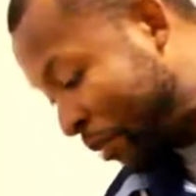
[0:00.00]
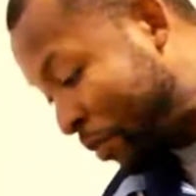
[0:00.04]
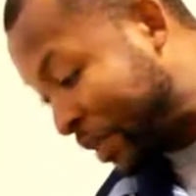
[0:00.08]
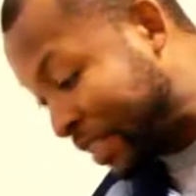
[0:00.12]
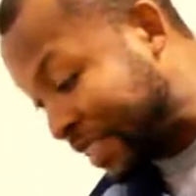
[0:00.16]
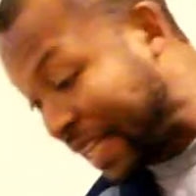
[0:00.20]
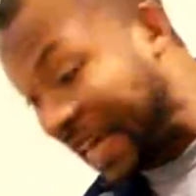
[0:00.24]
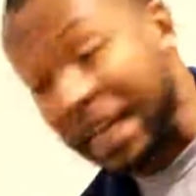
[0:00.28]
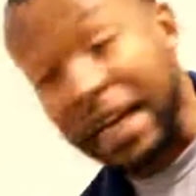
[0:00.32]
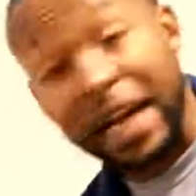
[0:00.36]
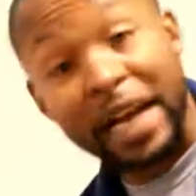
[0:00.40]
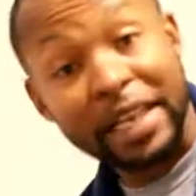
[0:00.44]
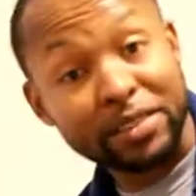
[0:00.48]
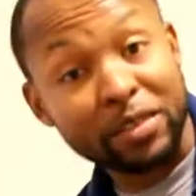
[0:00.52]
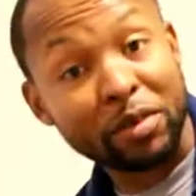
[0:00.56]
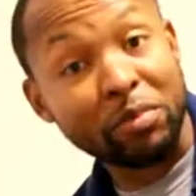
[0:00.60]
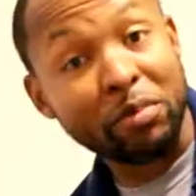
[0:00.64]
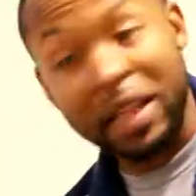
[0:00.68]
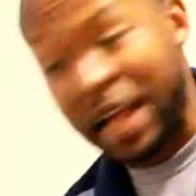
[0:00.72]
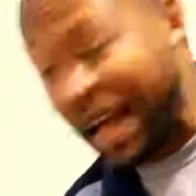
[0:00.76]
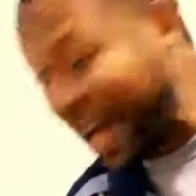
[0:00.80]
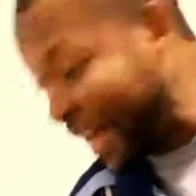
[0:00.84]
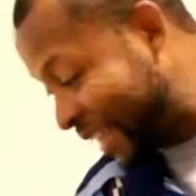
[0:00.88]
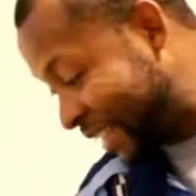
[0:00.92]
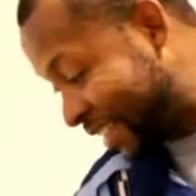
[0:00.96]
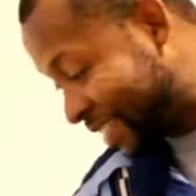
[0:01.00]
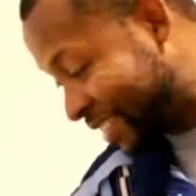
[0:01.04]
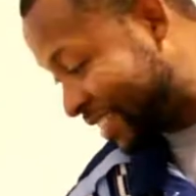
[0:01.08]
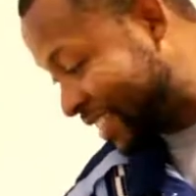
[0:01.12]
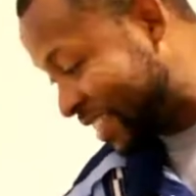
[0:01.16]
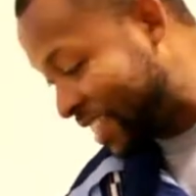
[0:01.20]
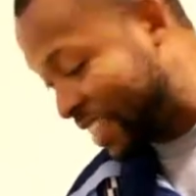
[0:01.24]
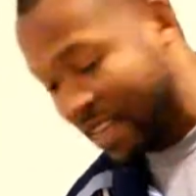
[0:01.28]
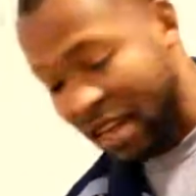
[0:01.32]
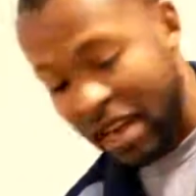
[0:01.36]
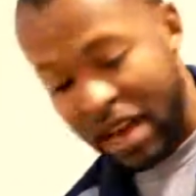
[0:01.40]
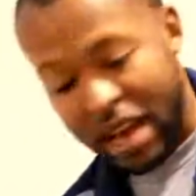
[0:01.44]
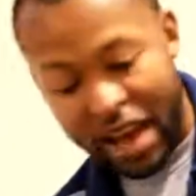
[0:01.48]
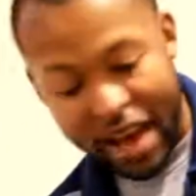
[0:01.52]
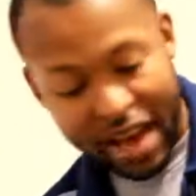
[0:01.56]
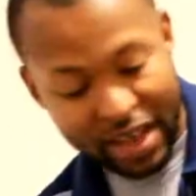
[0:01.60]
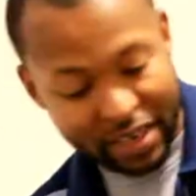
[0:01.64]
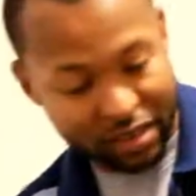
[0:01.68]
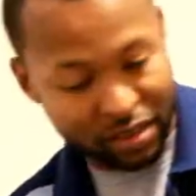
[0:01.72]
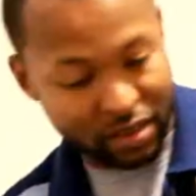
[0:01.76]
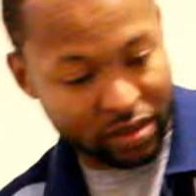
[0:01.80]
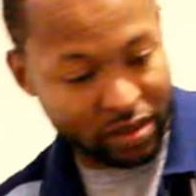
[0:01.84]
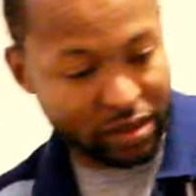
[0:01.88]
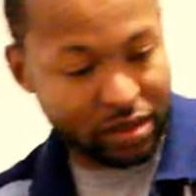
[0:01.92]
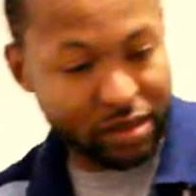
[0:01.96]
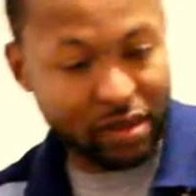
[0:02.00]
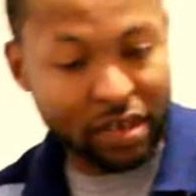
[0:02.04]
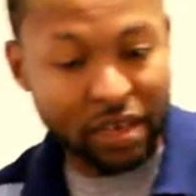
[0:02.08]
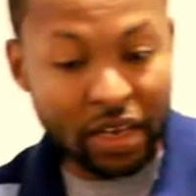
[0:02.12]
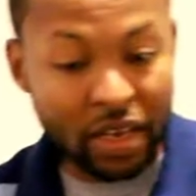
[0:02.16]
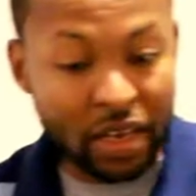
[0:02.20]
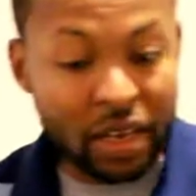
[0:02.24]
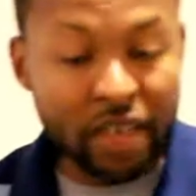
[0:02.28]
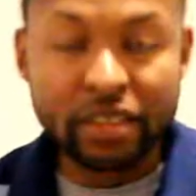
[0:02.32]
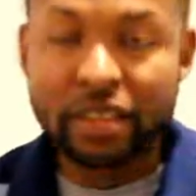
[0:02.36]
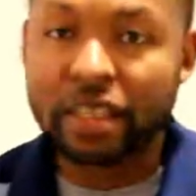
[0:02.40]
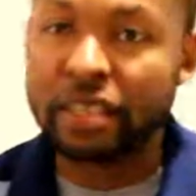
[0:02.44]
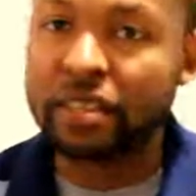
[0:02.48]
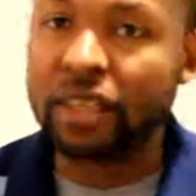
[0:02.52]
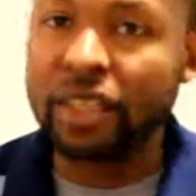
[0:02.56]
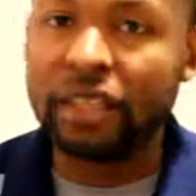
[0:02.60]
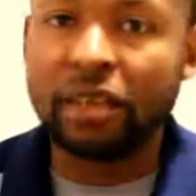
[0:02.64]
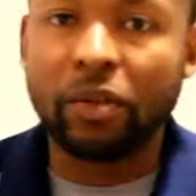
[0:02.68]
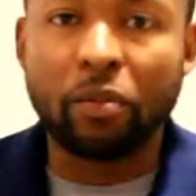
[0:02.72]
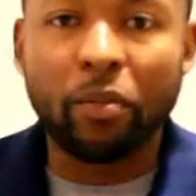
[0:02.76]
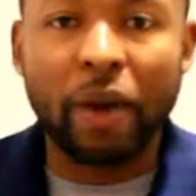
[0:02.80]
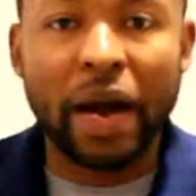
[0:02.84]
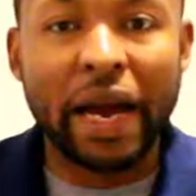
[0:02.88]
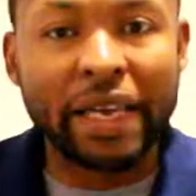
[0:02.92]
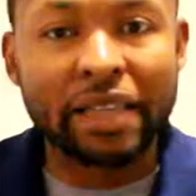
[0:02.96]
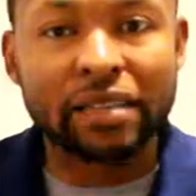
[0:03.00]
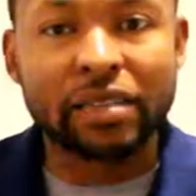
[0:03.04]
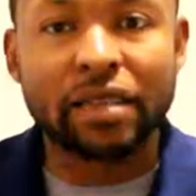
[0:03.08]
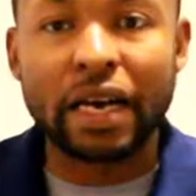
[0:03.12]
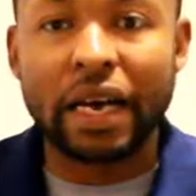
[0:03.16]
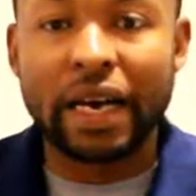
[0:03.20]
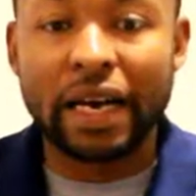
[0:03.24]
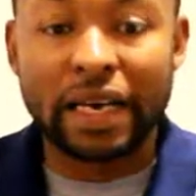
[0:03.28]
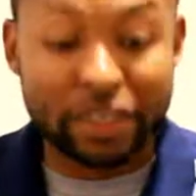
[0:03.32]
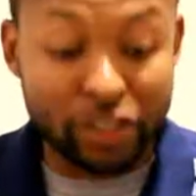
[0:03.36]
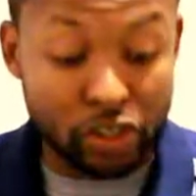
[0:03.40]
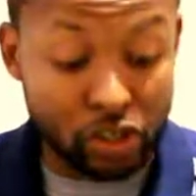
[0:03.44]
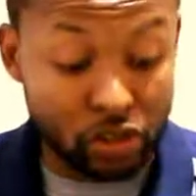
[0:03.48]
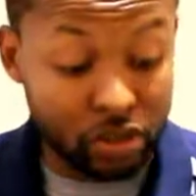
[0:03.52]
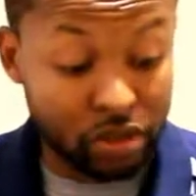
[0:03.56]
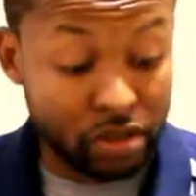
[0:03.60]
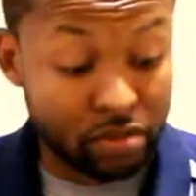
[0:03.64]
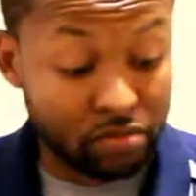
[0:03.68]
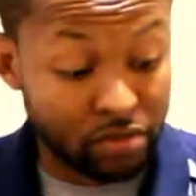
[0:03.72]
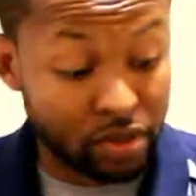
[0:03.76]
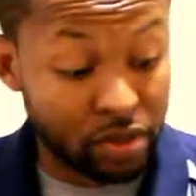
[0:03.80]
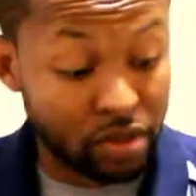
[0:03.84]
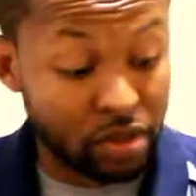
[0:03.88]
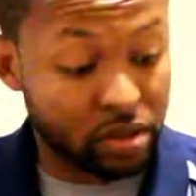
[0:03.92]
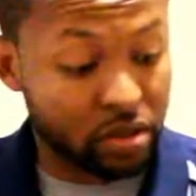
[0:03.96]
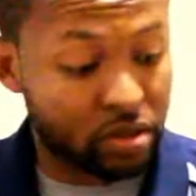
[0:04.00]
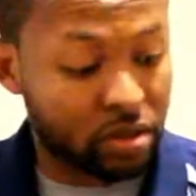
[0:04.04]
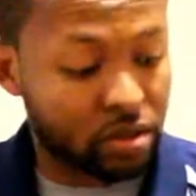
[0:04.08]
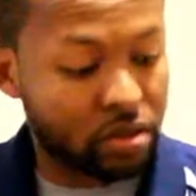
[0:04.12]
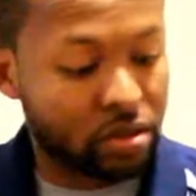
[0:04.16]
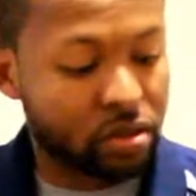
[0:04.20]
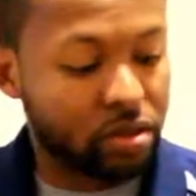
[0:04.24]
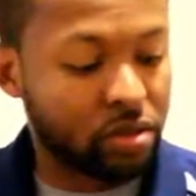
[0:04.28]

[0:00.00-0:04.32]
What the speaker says: That means I got some light. Yes. Just need a mic, guys. You need a mic.